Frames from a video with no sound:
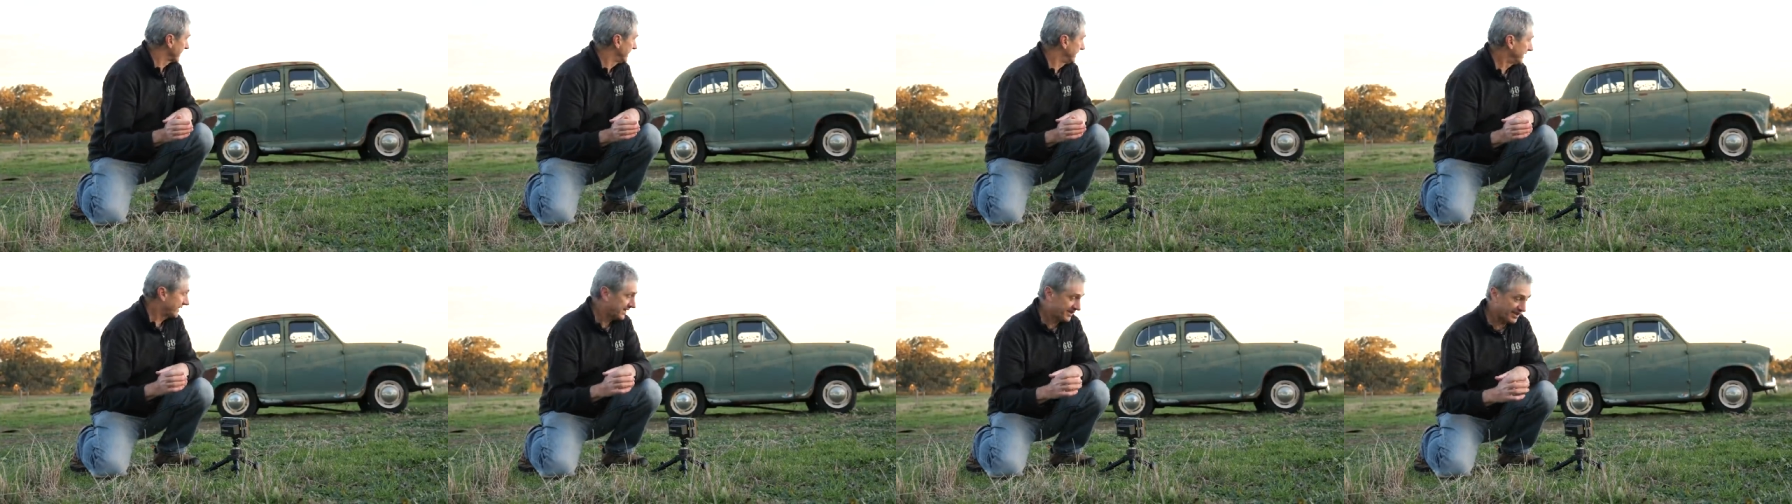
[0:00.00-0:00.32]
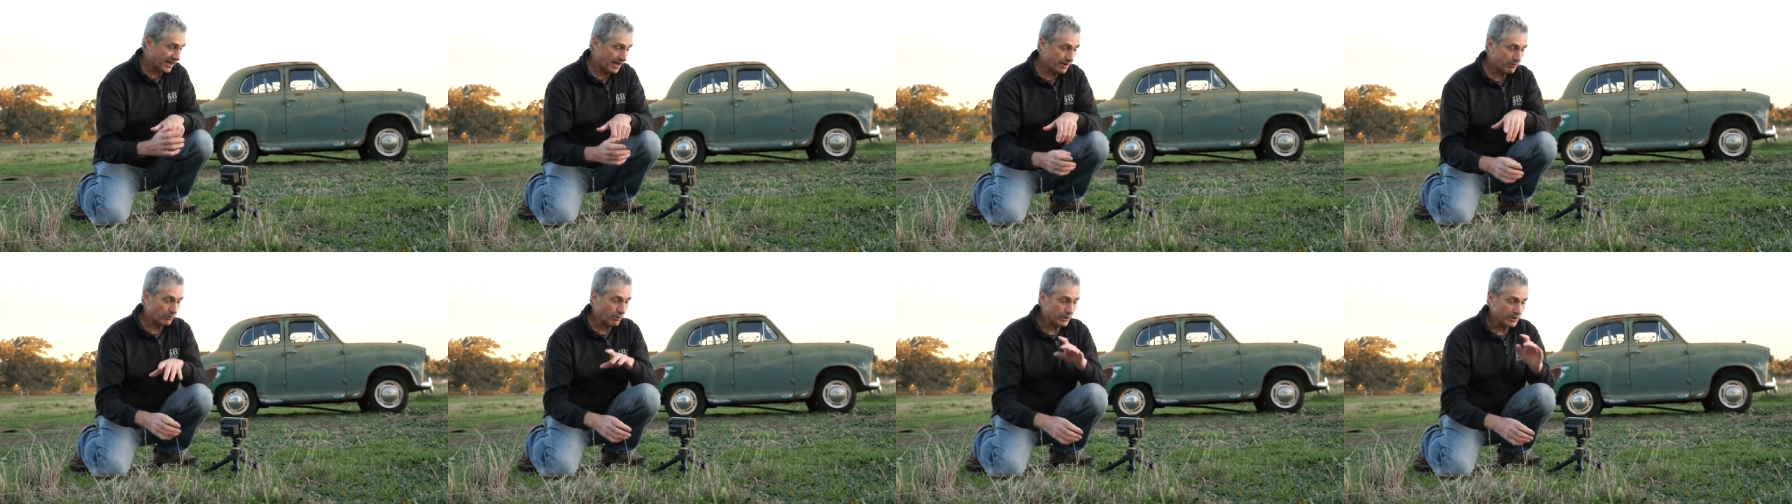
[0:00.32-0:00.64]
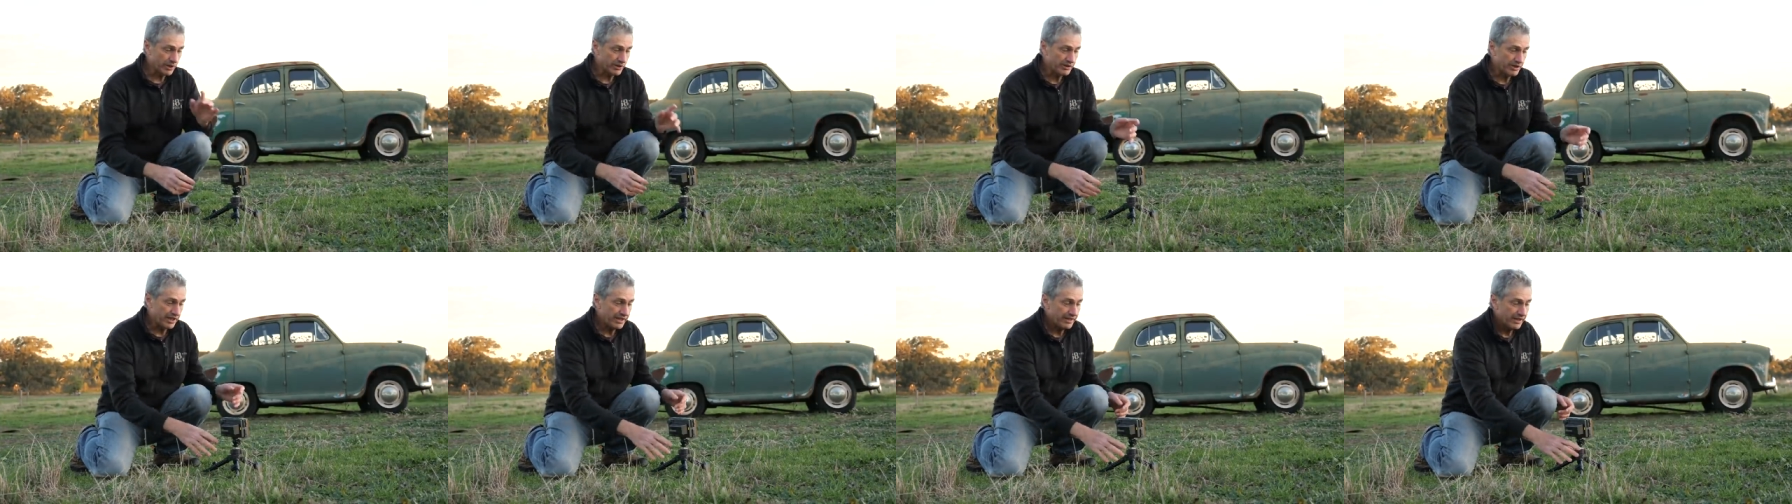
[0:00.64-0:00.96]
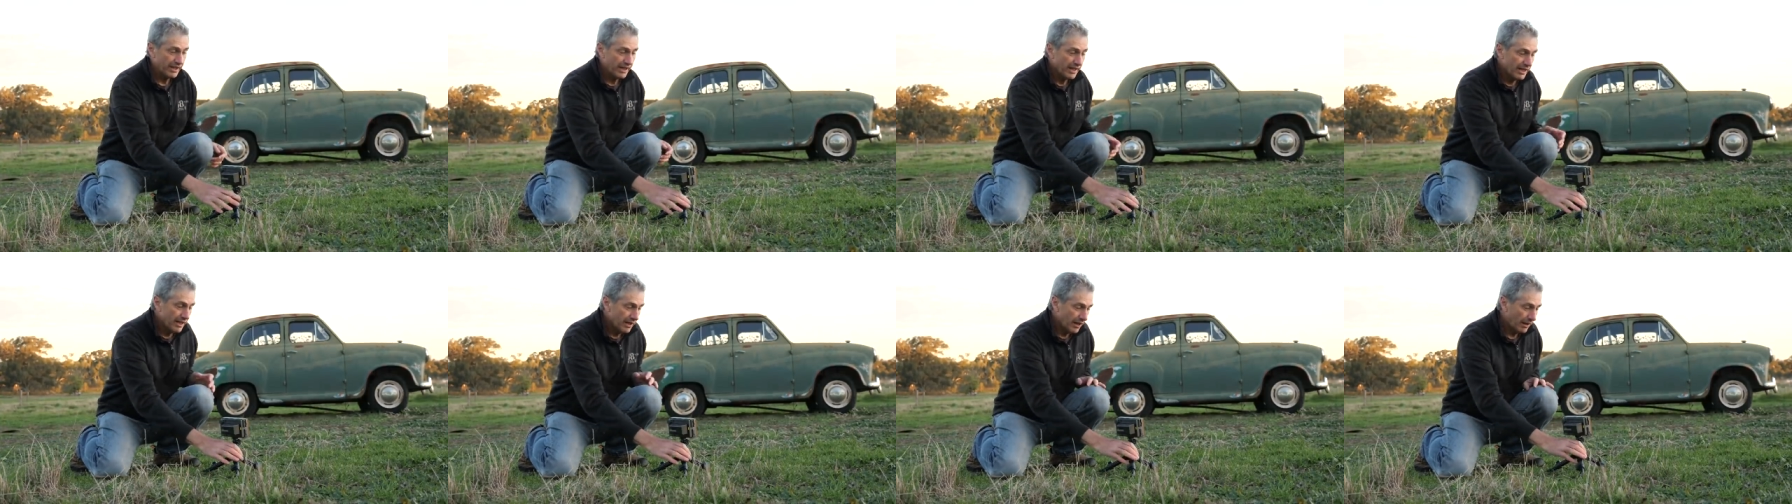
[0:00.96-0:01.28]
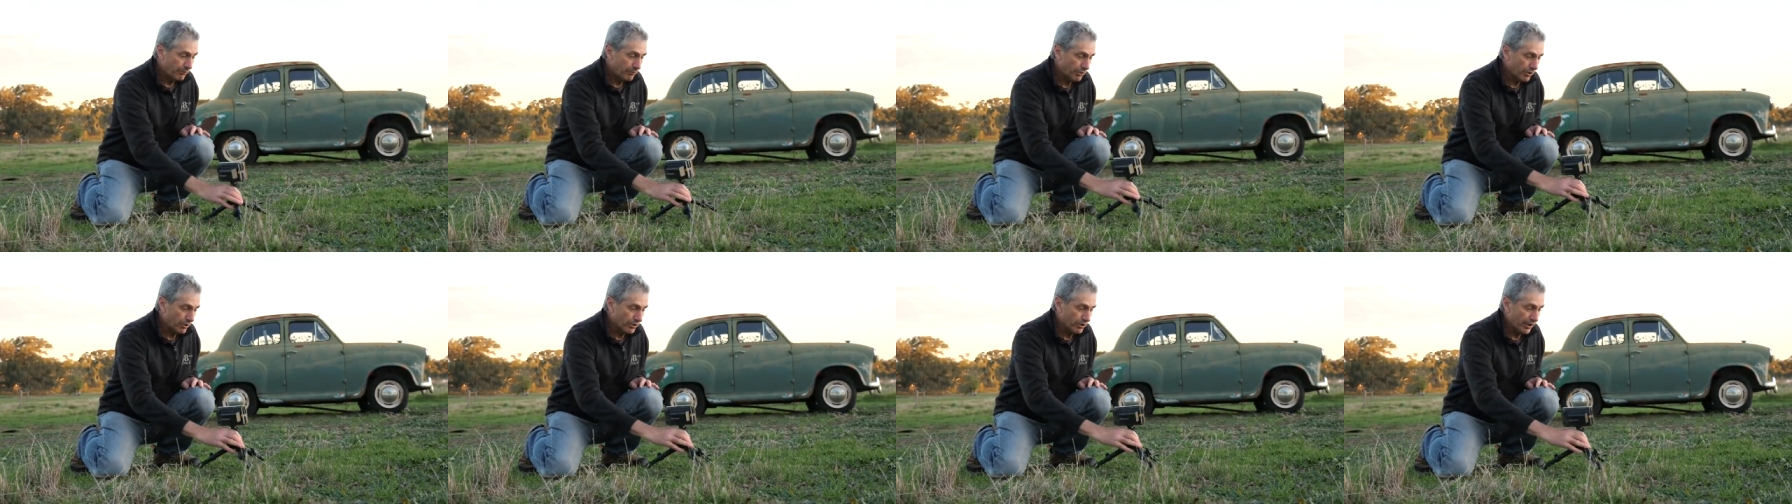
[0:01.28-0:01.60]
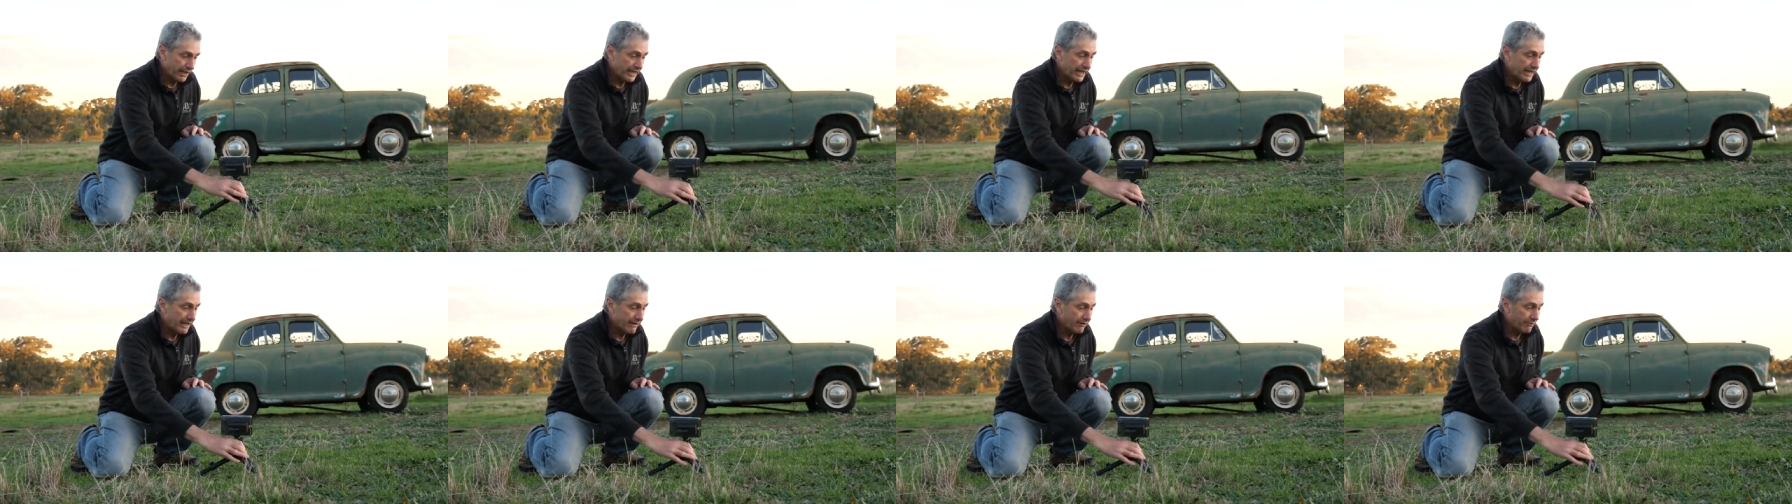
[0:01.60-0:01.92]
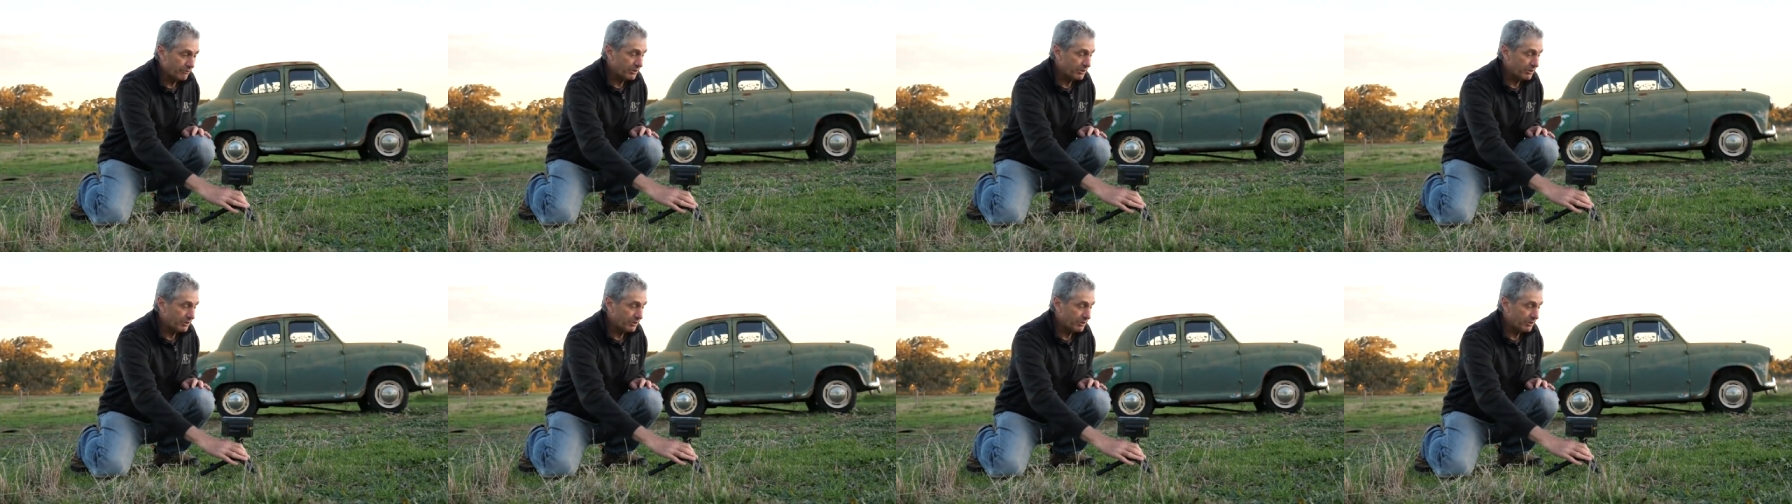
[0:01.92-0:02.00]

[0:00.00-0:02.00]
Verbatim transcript: So what I did, I put it here,